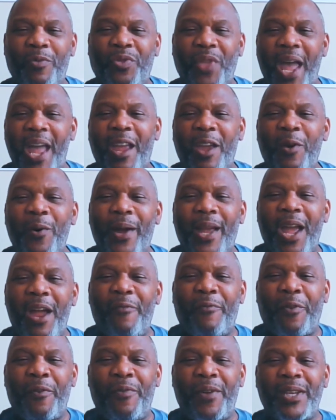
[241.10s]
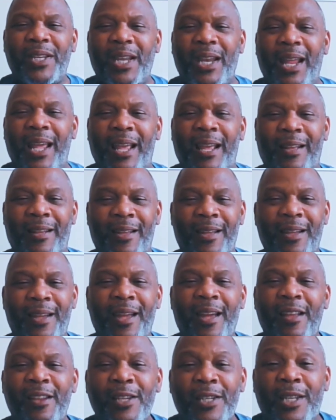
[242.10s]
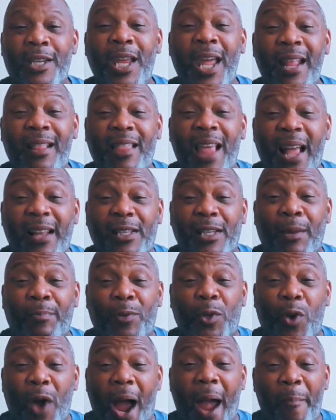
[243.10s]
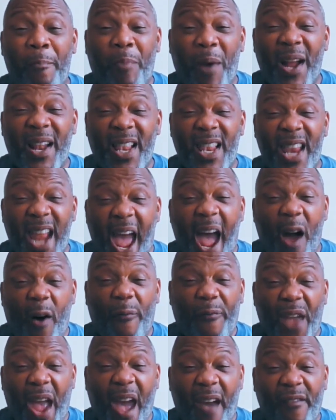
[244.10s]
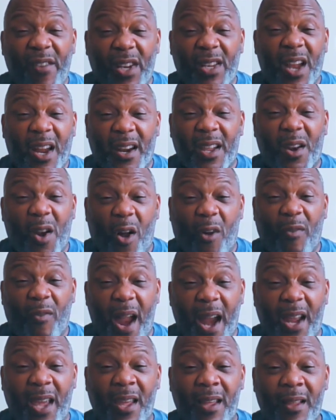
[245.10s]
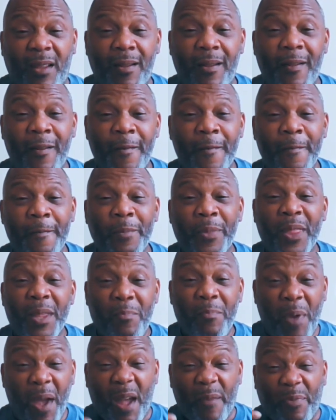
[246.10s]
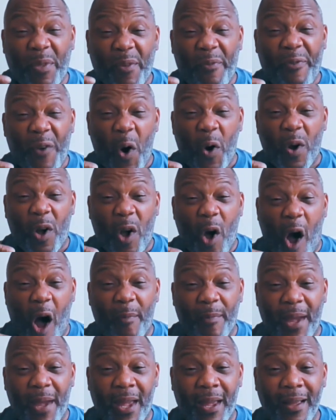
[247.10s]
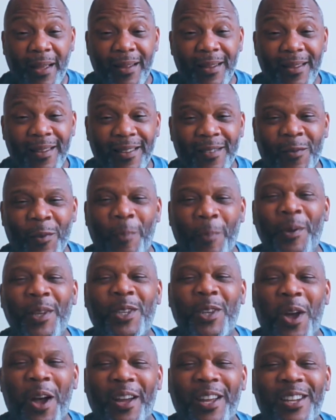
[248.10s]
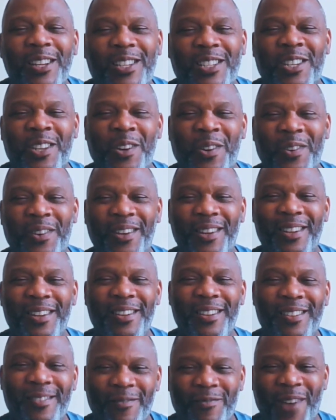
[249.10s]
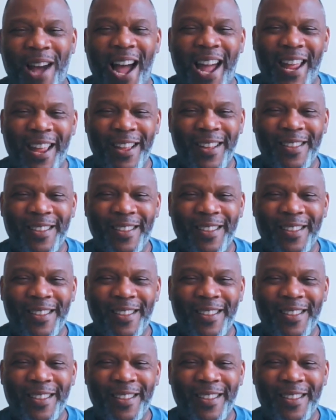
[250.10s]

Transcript: Thank you again for visiting. Hit that subscribe button now if you haven't done it already. Pick up the phone, call me. We'll be talking soon. Bye.